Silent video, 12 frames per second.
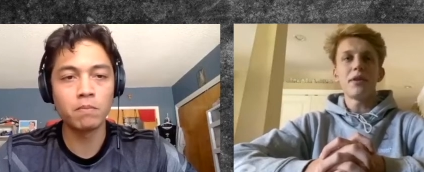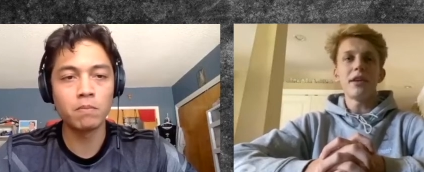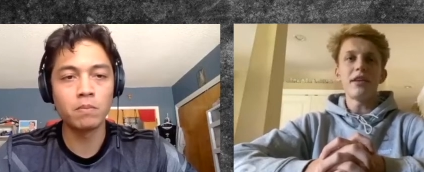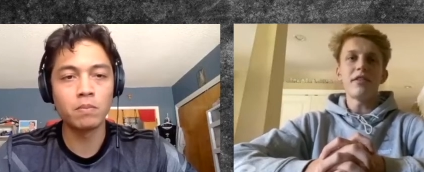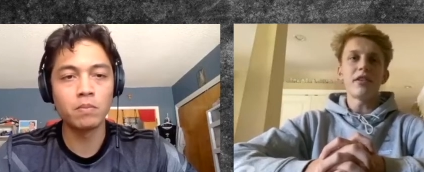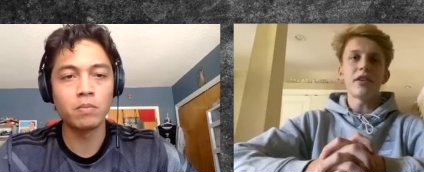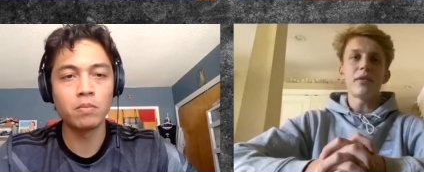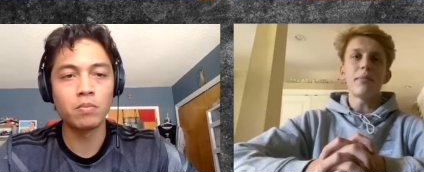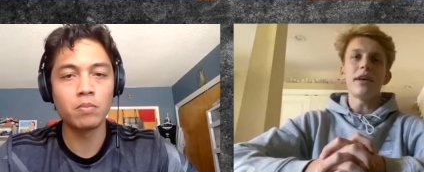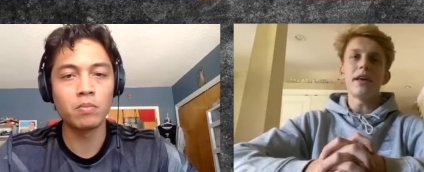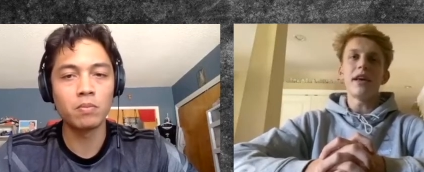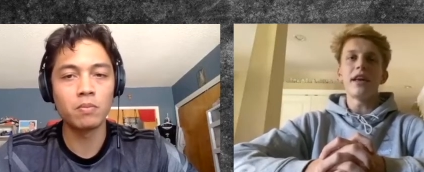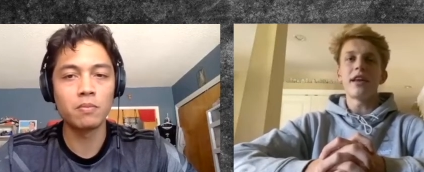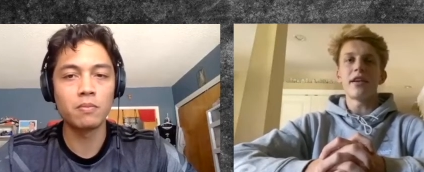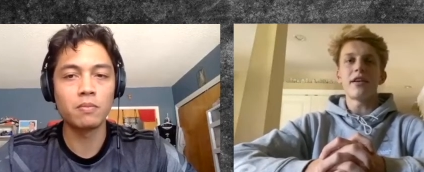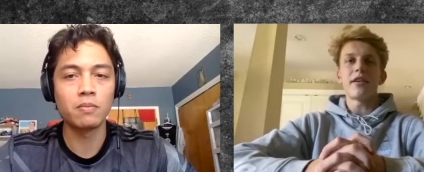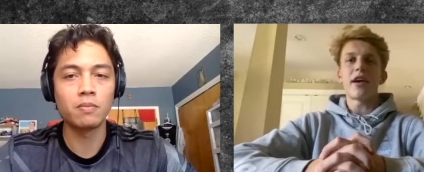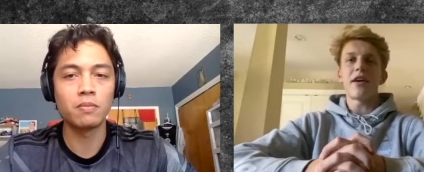Speaker 1: easier to be in and
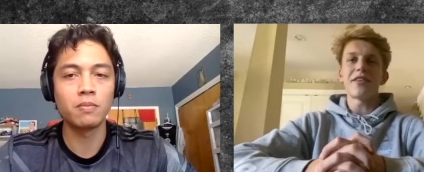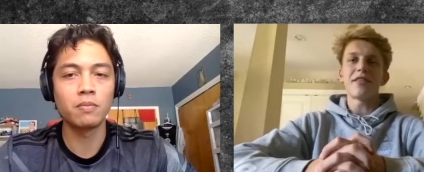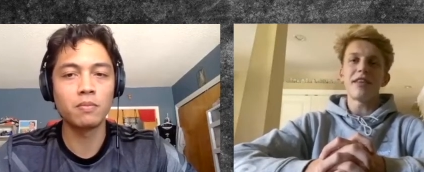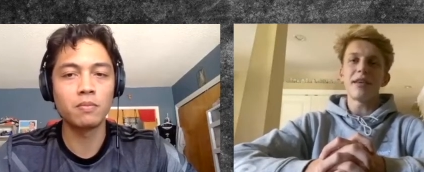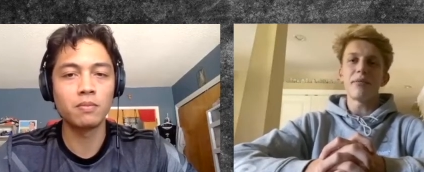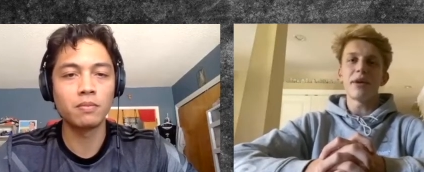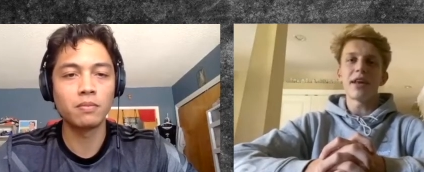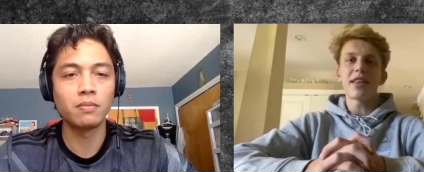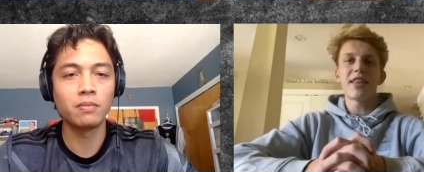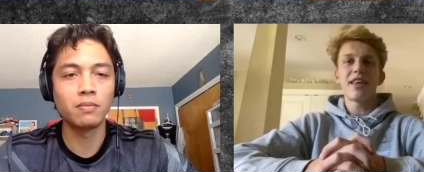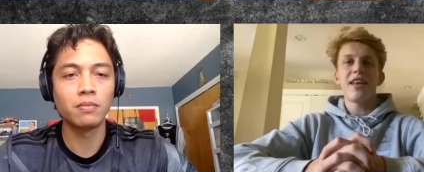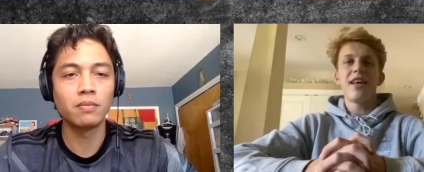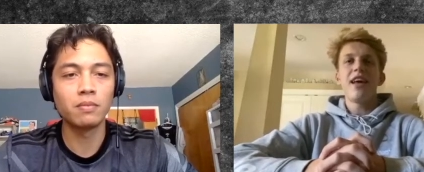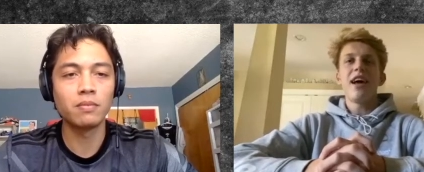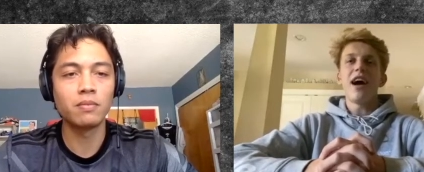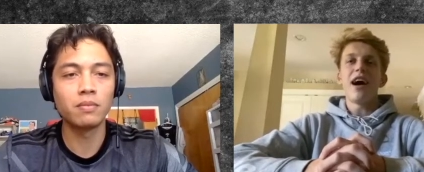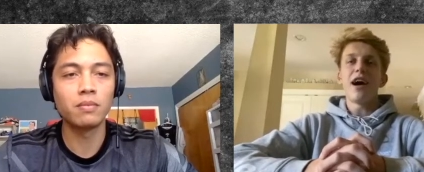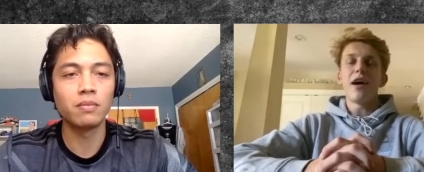around the team with.
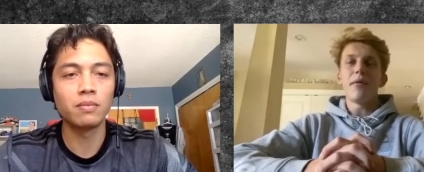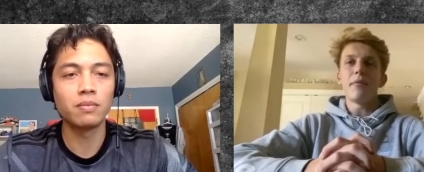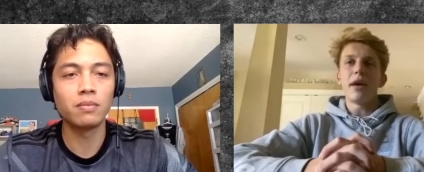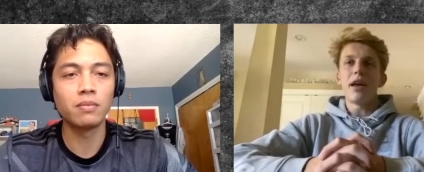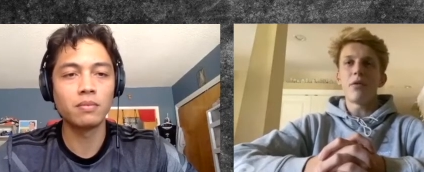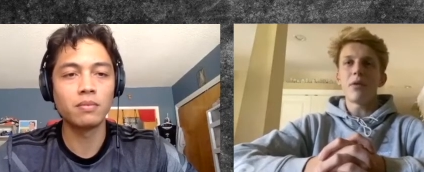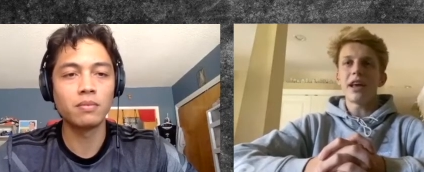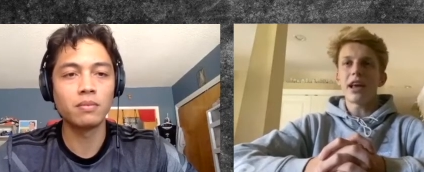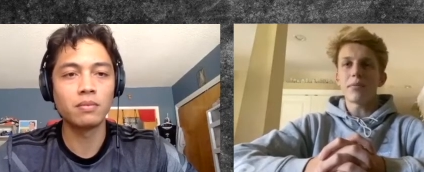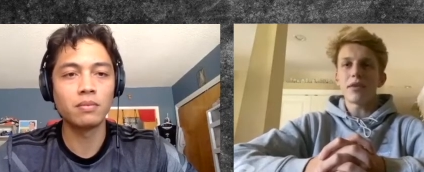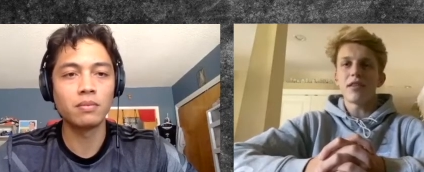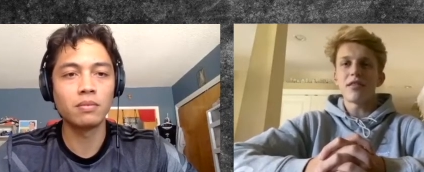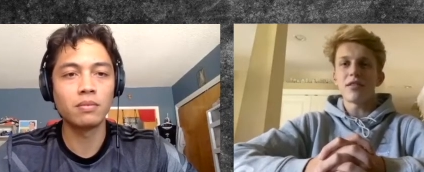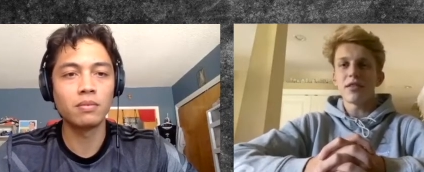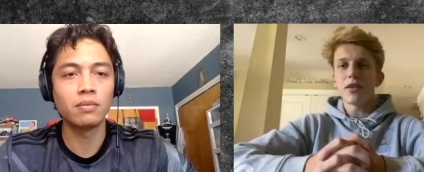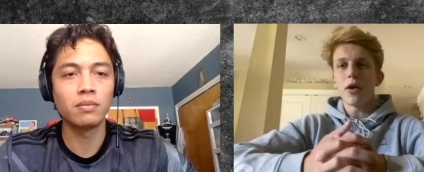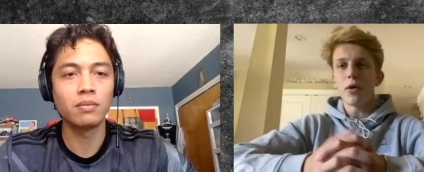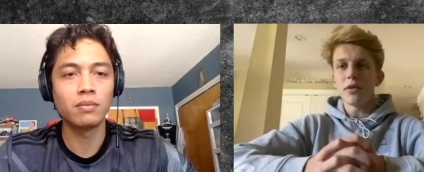Um, and Whitecaps has
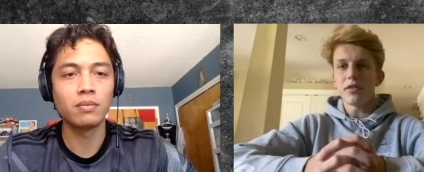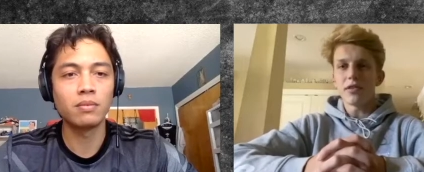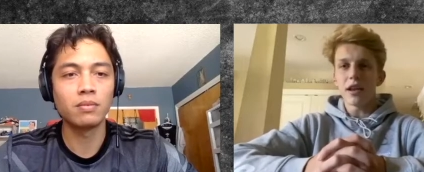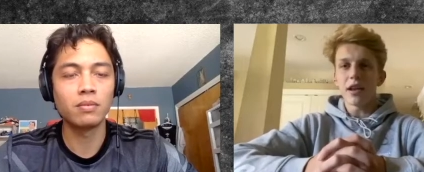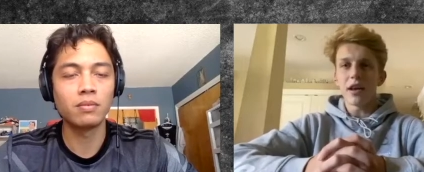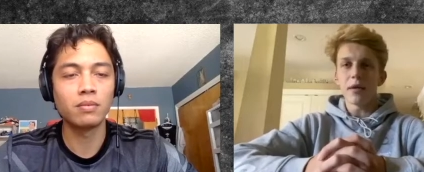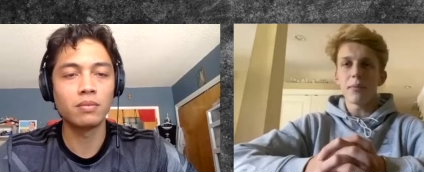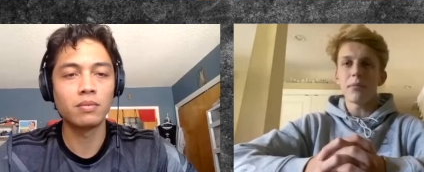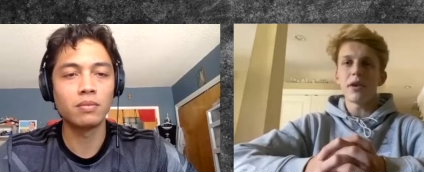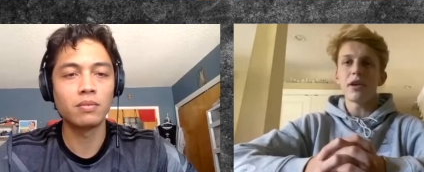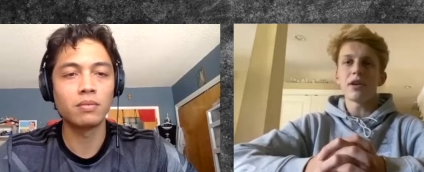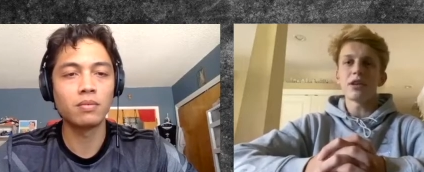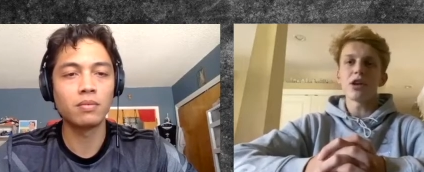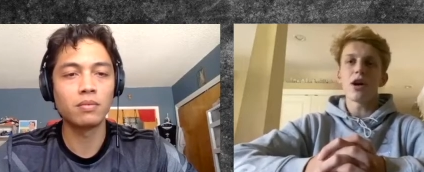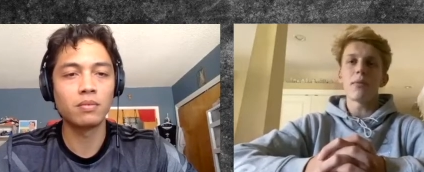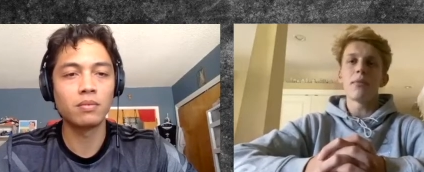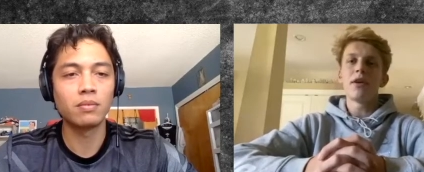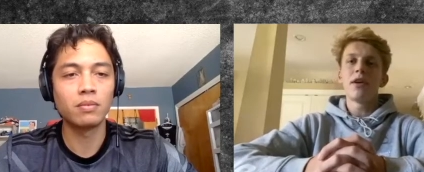always done a pretty good
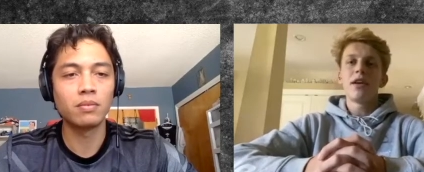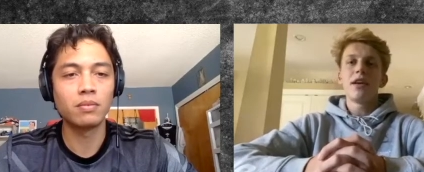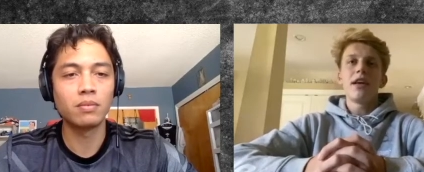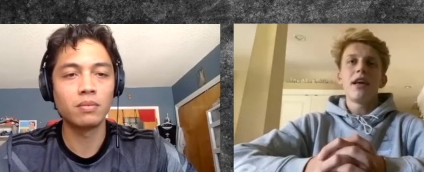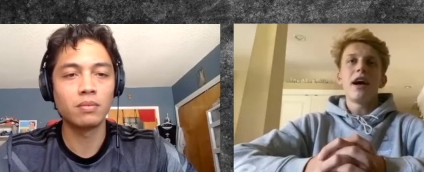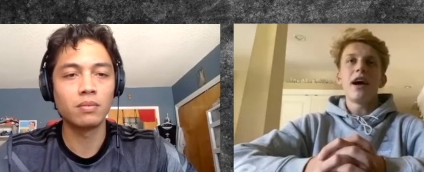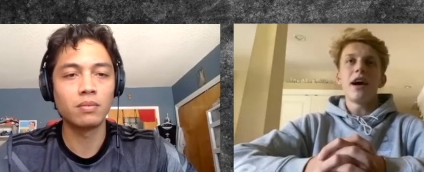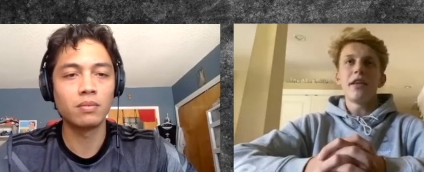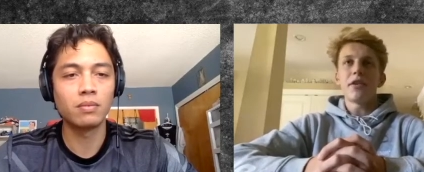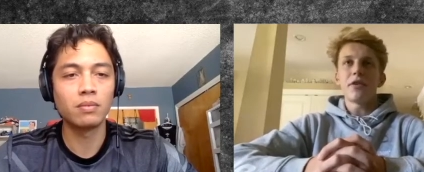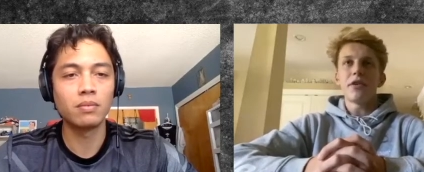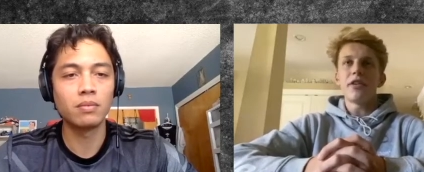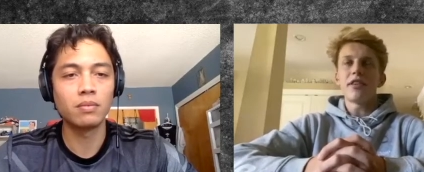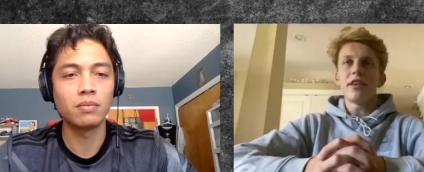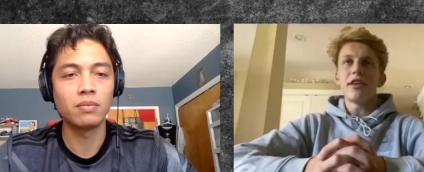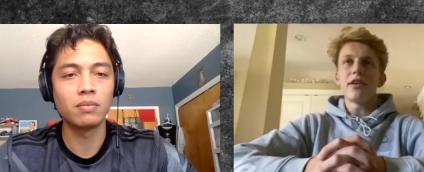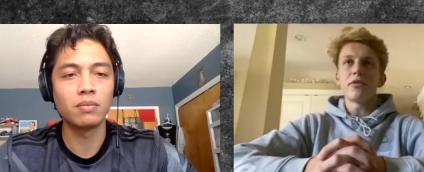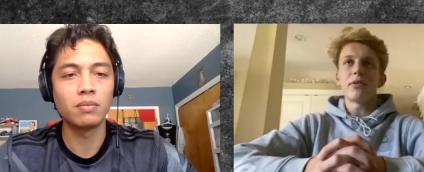job uh, in the recent
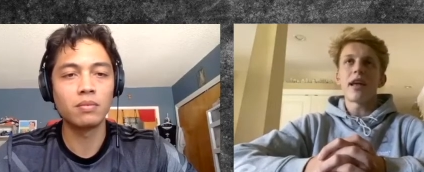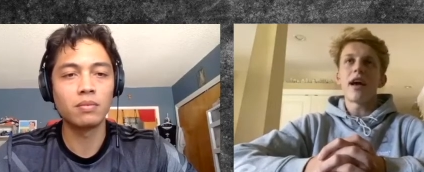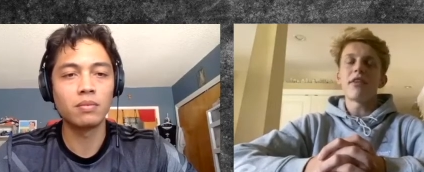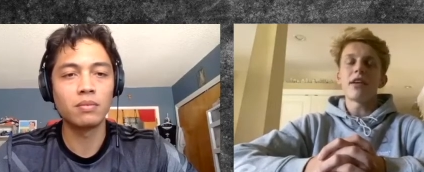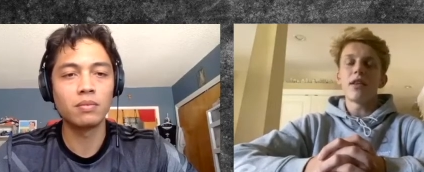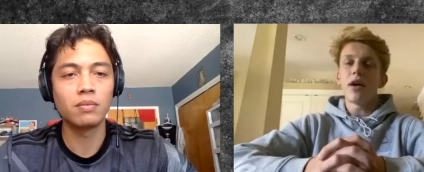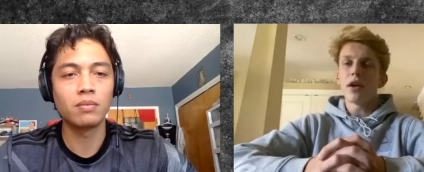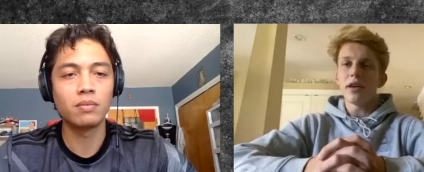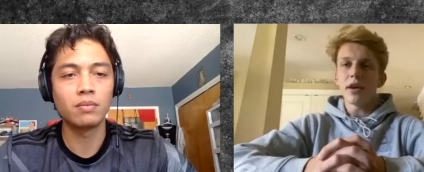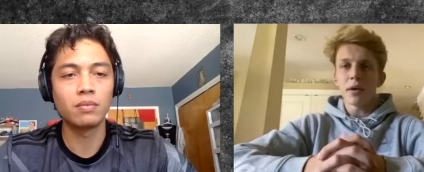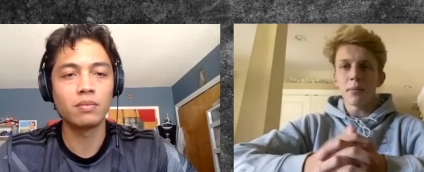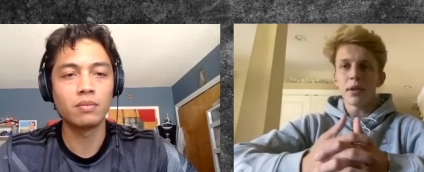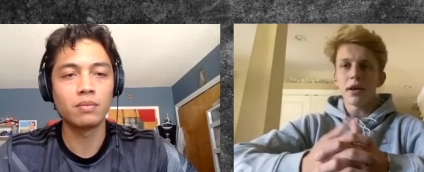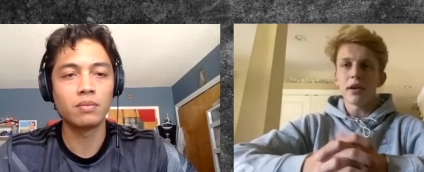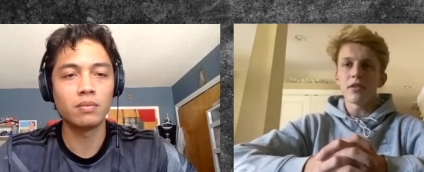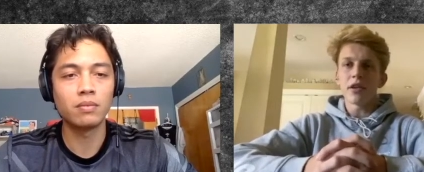years with having a lot of young players